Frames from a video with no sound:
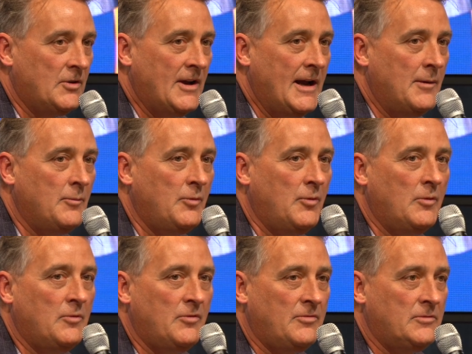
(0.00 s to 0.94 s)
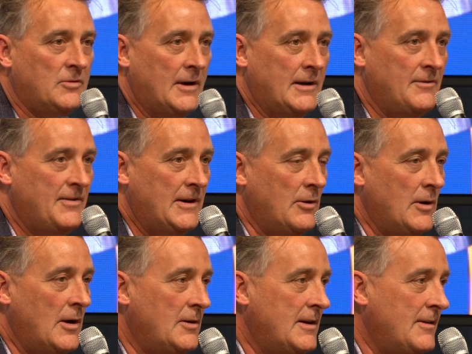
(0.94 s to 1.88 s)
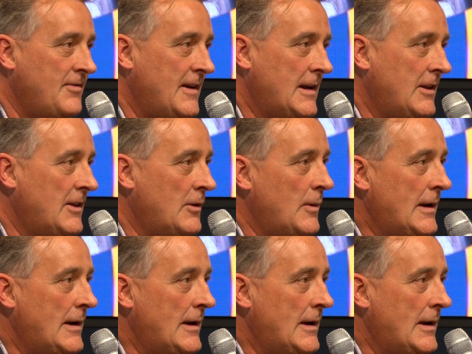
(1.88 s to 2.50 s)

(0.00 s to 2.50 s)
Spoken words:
time trying to figure out if anything